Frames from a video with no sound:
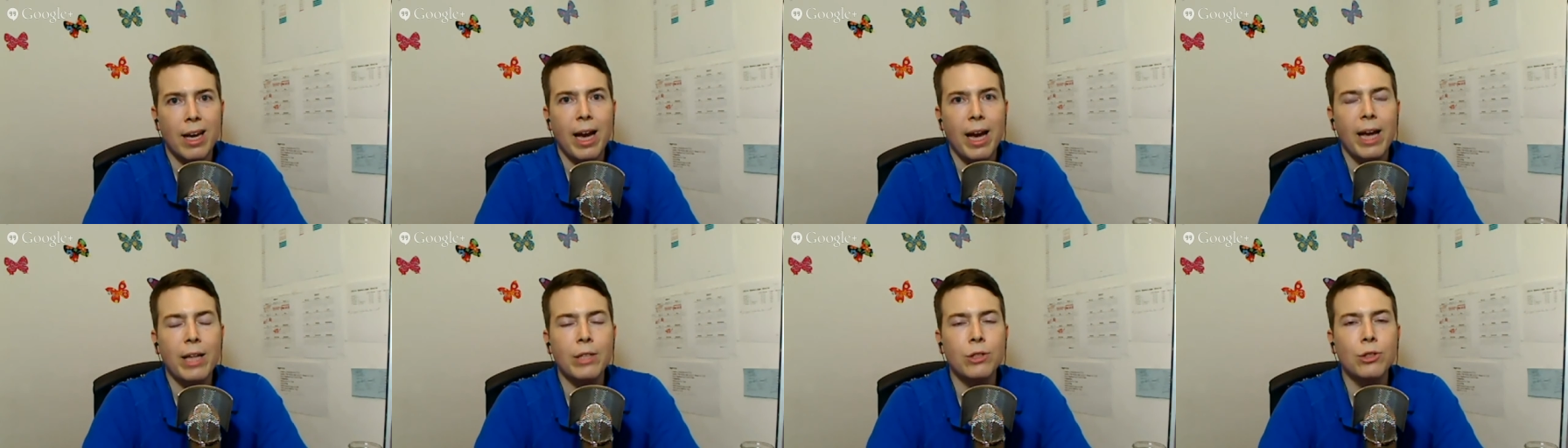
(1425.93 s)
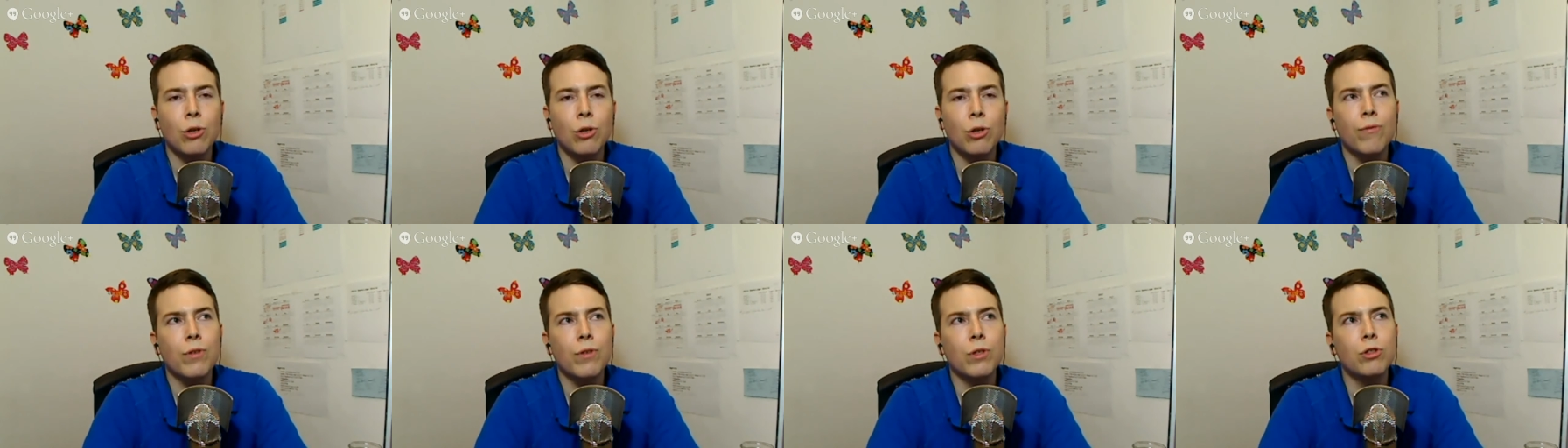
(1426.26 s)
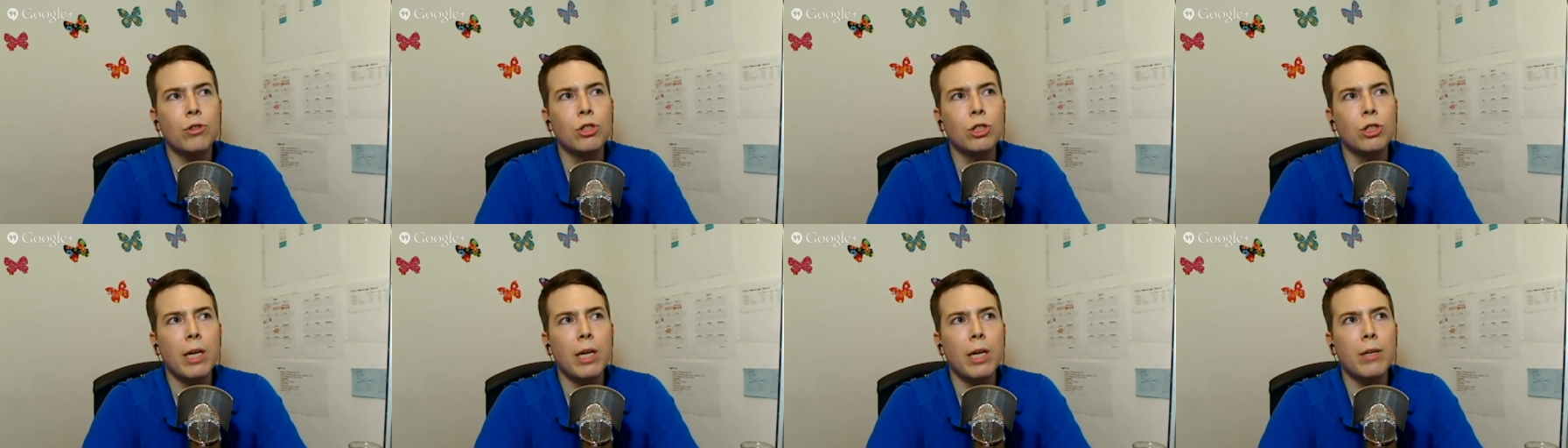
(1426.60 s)
And so if you
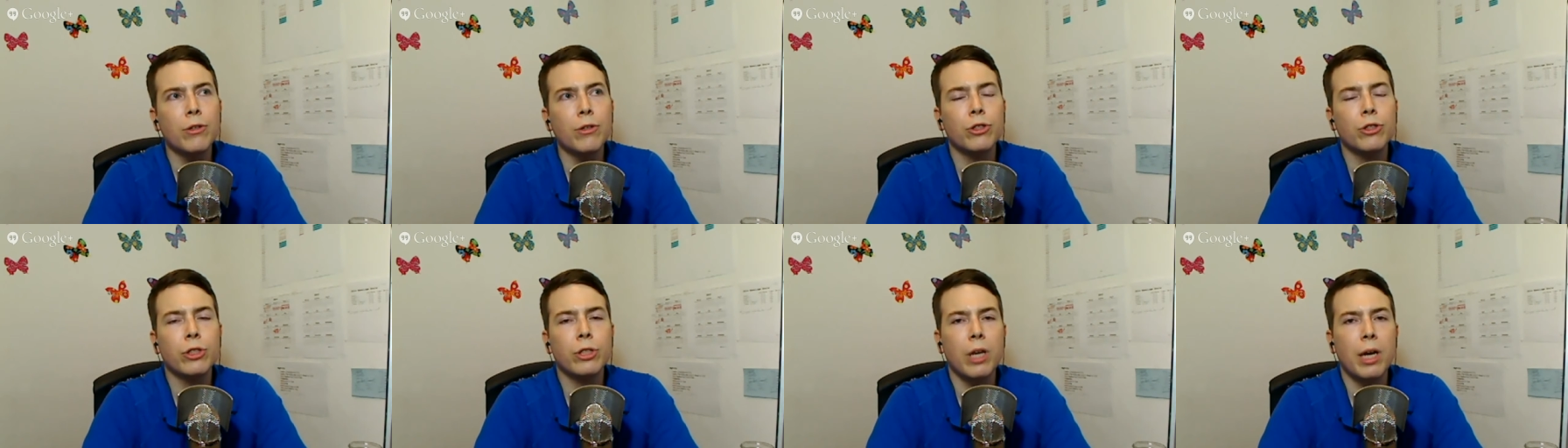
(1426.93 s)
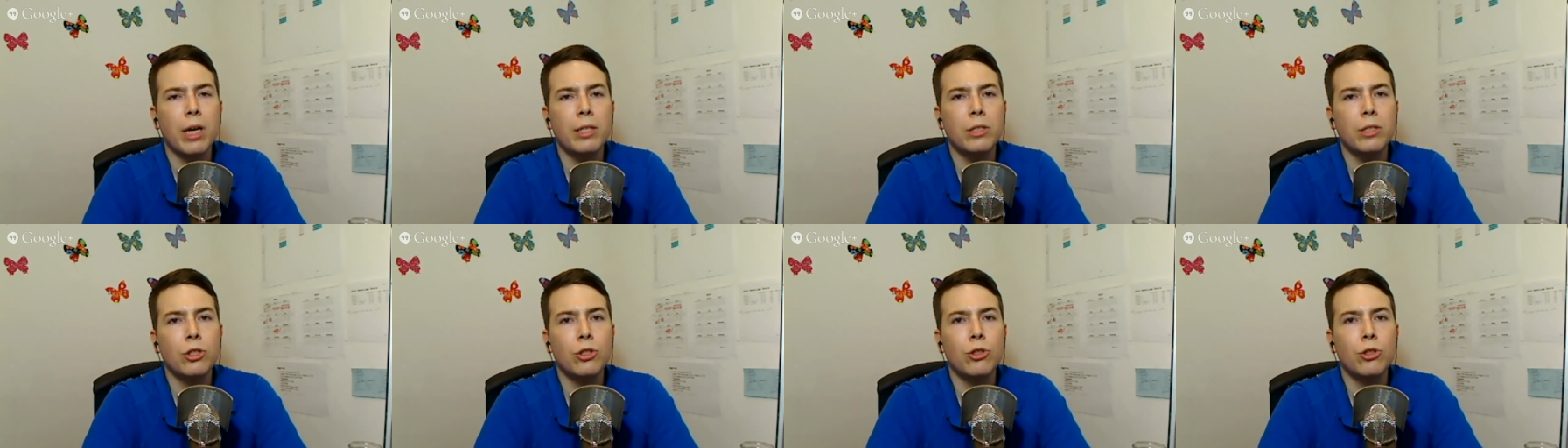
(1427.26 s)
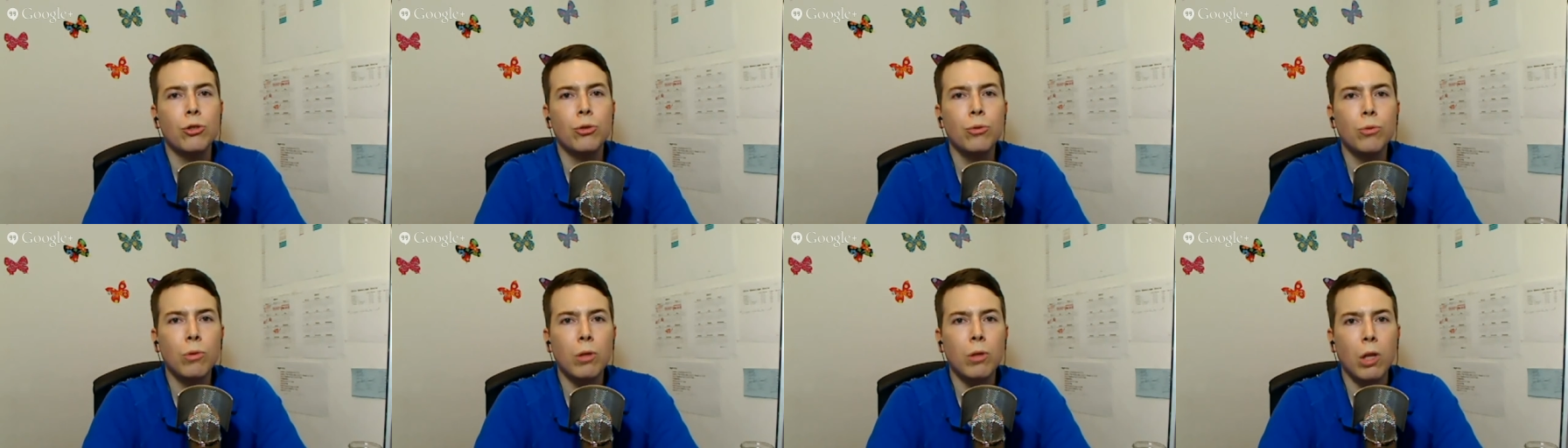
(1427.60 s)
set your sights
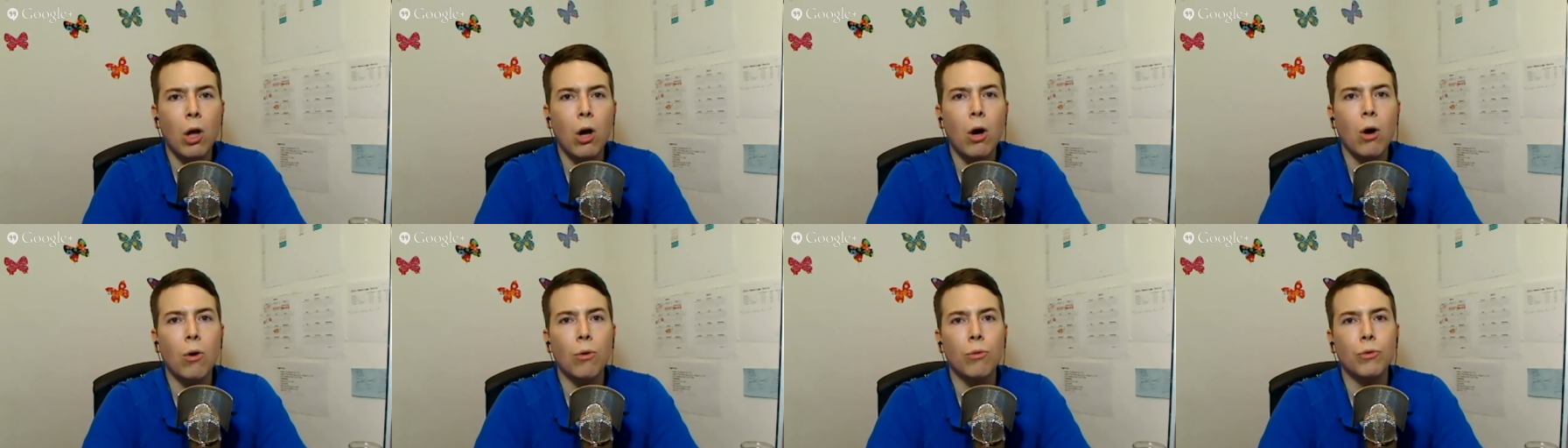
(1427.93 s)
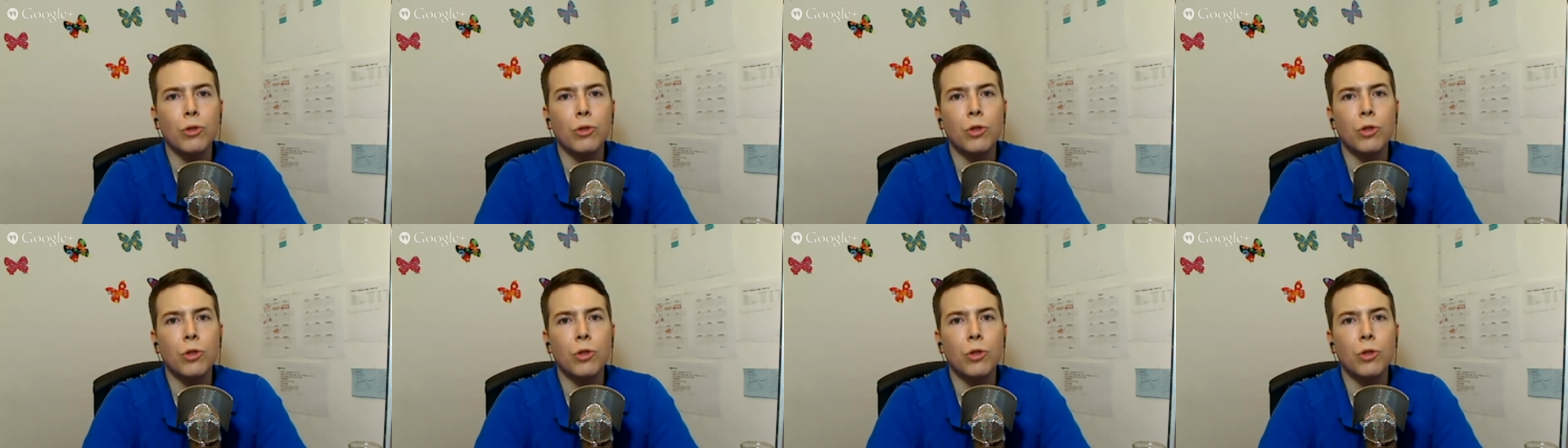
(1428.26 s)
too low,